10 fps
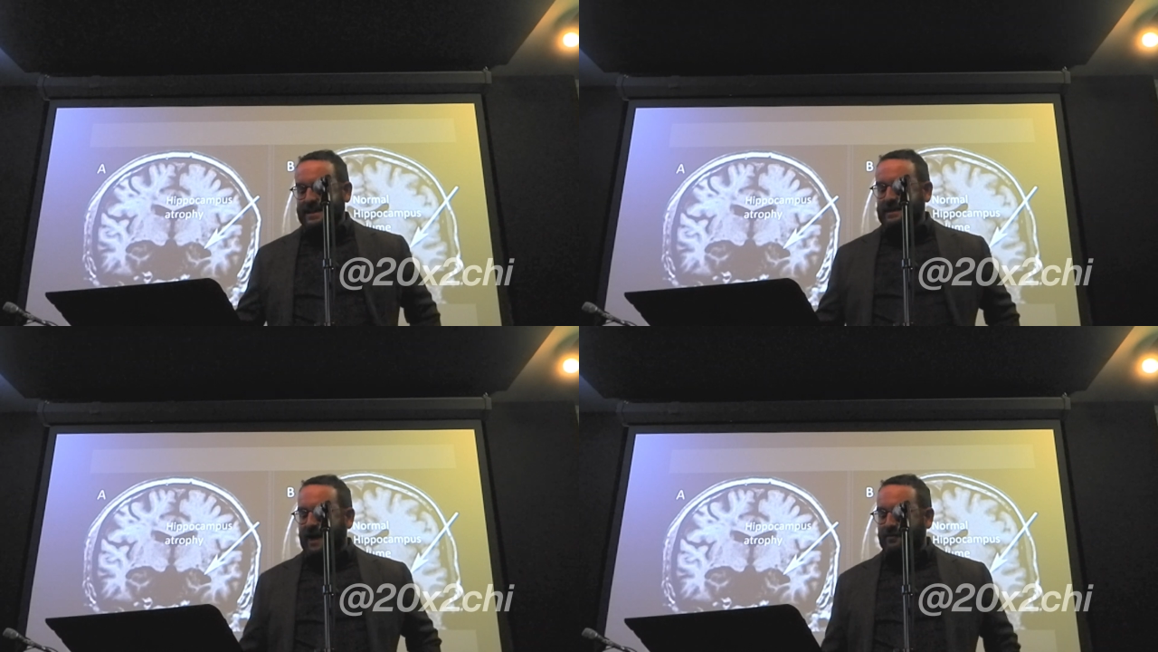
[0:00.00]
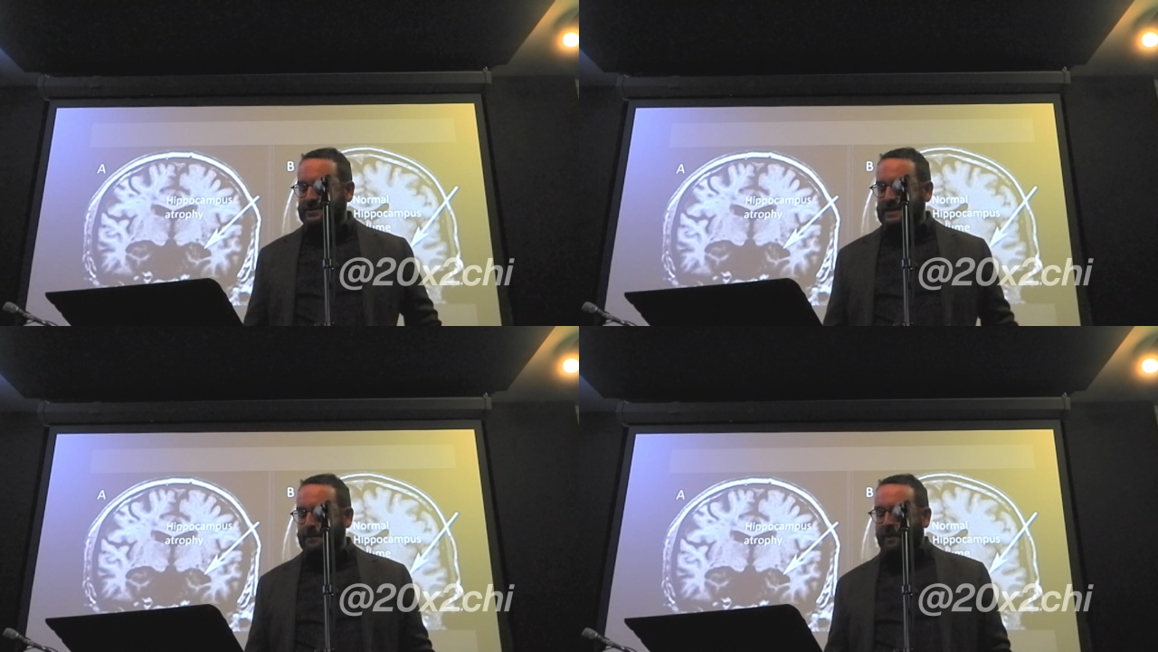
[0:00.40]
and
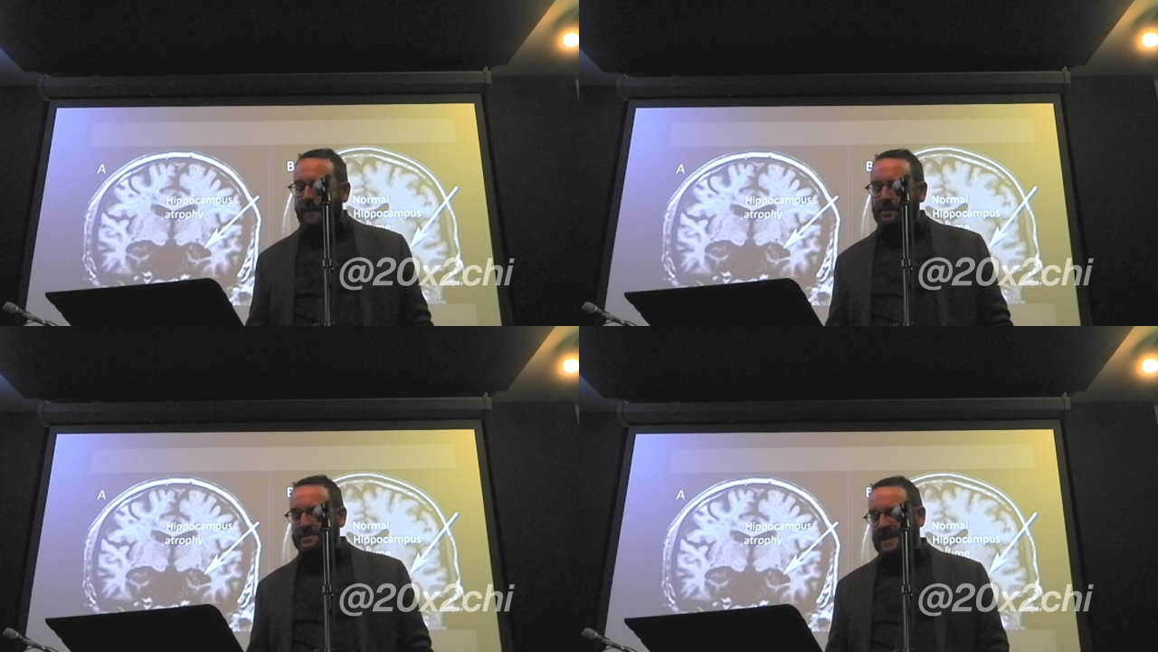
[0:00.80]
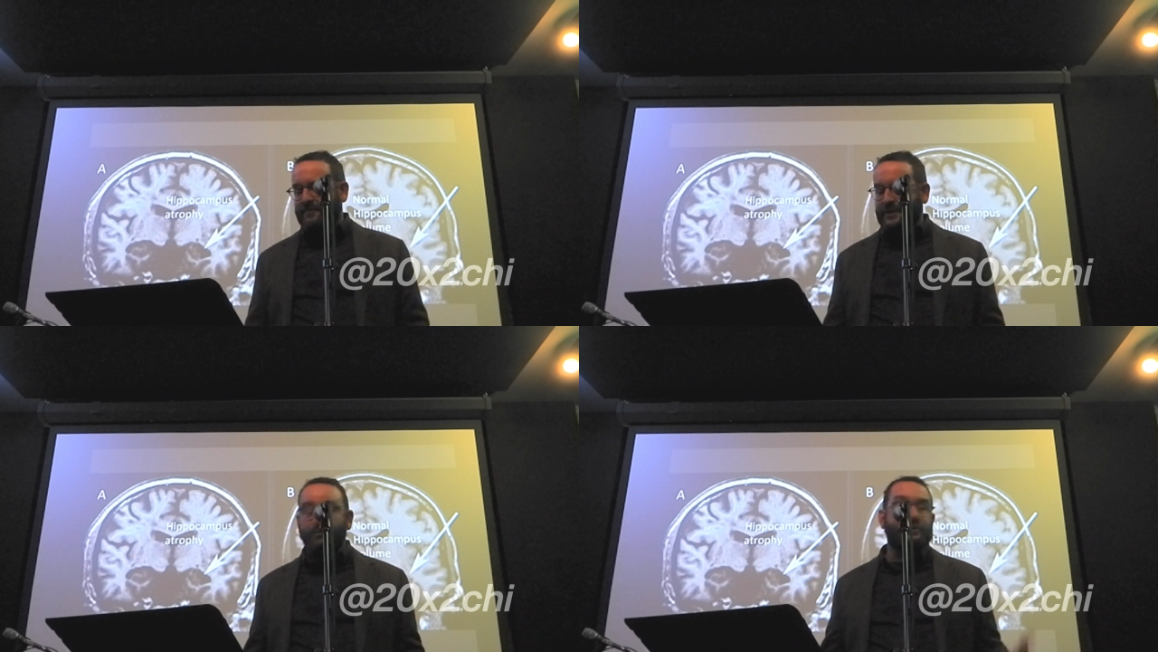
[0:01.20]
novelty and problem
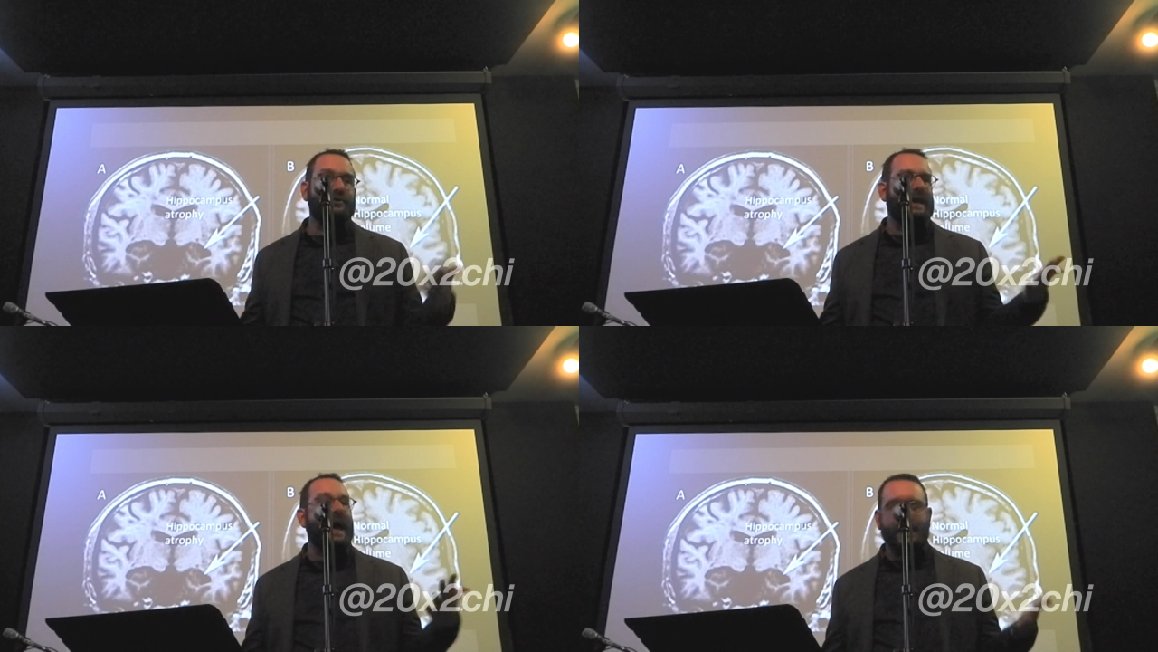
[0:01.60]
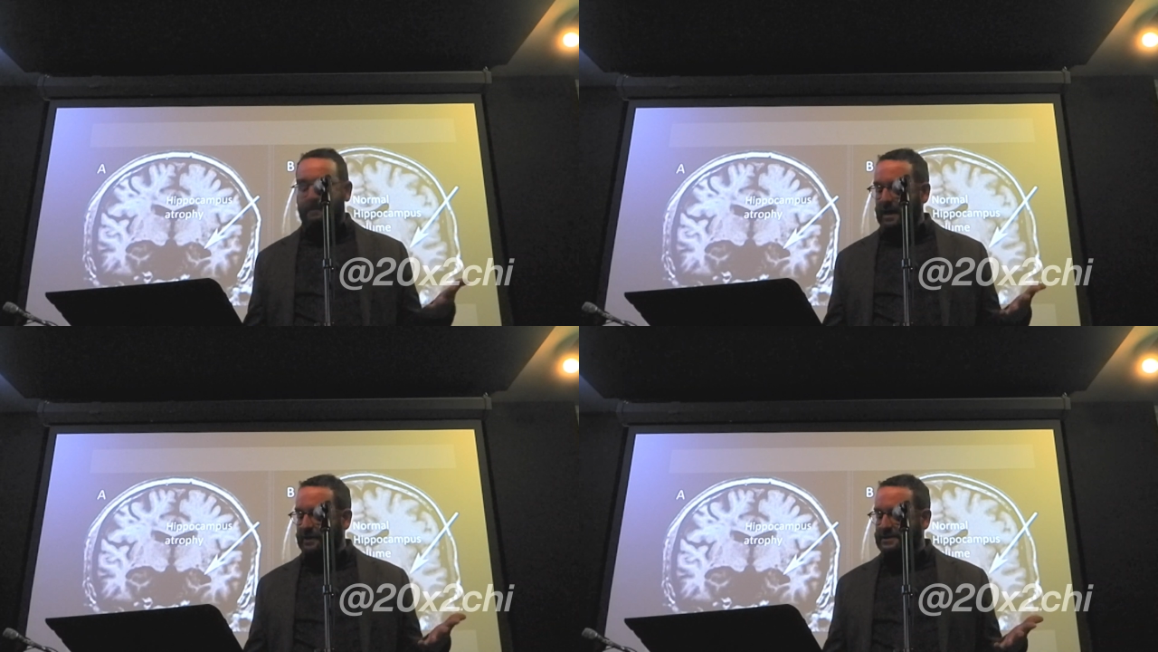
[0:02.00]
solving, which are the
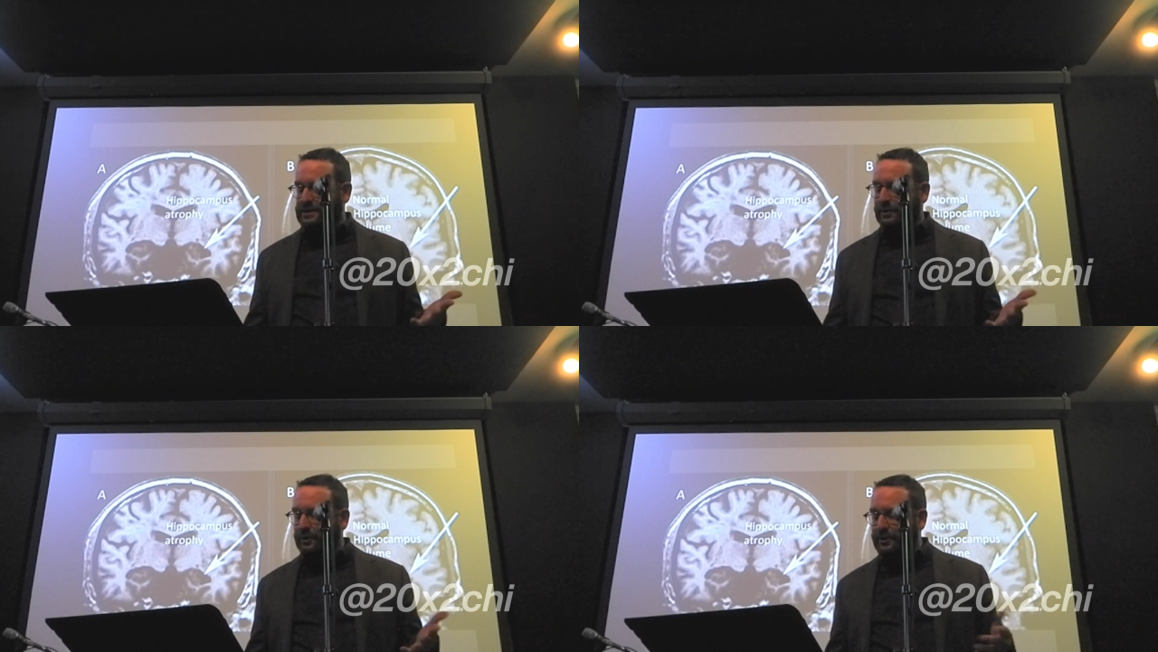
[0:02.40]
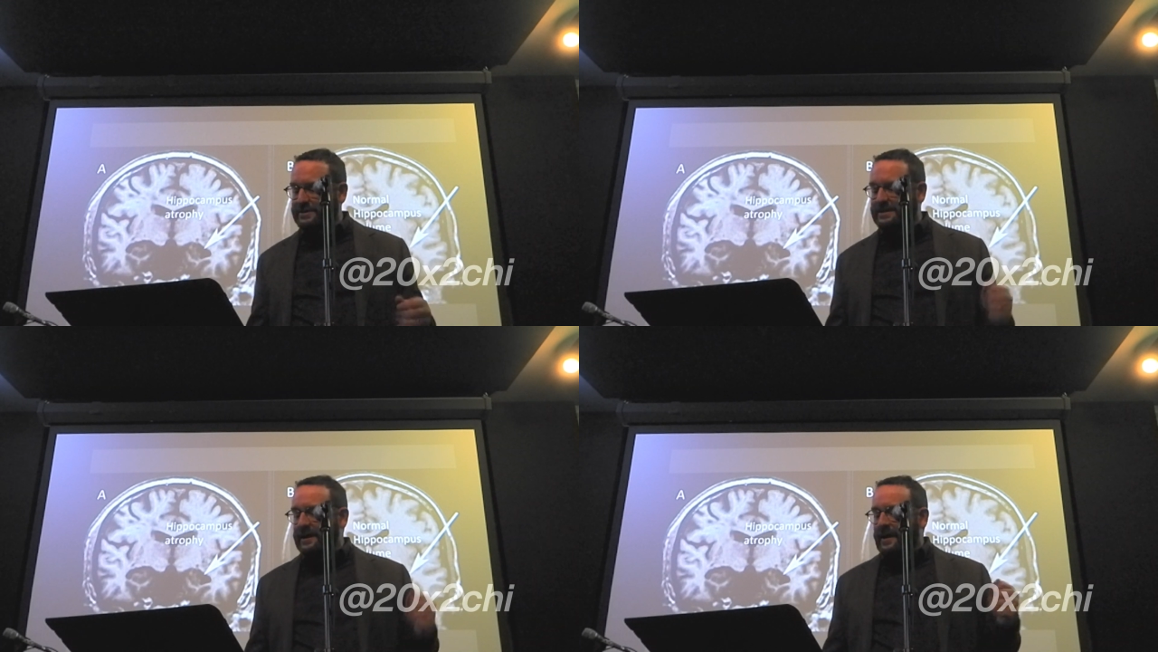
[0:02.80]
anabolic
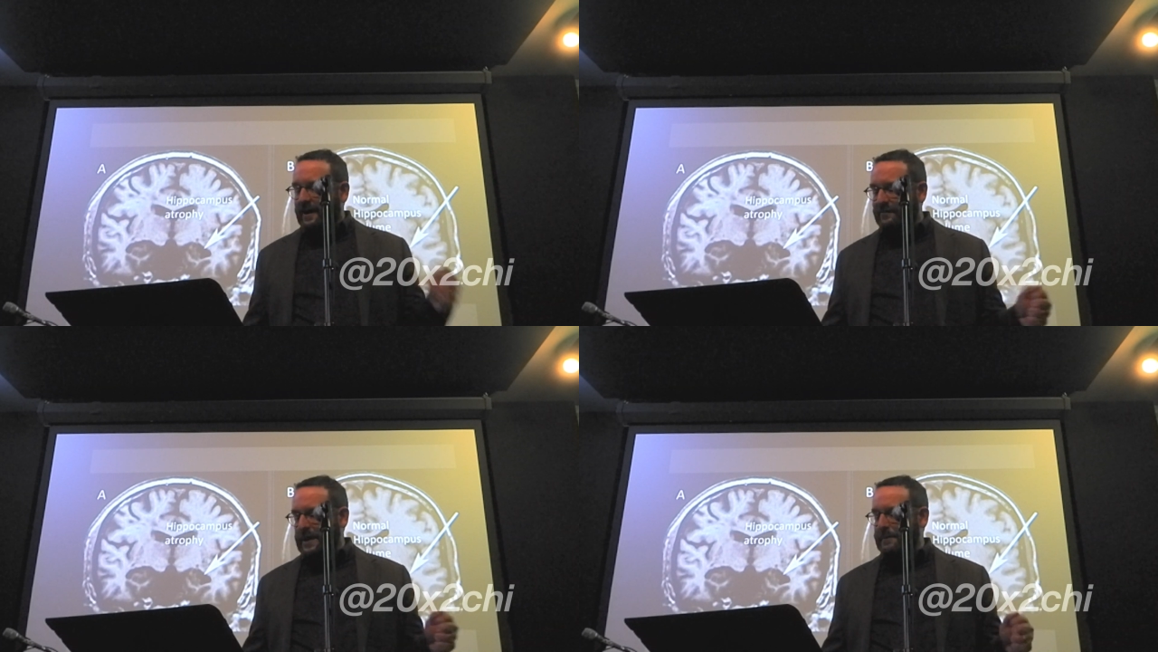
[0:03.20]
steroids of the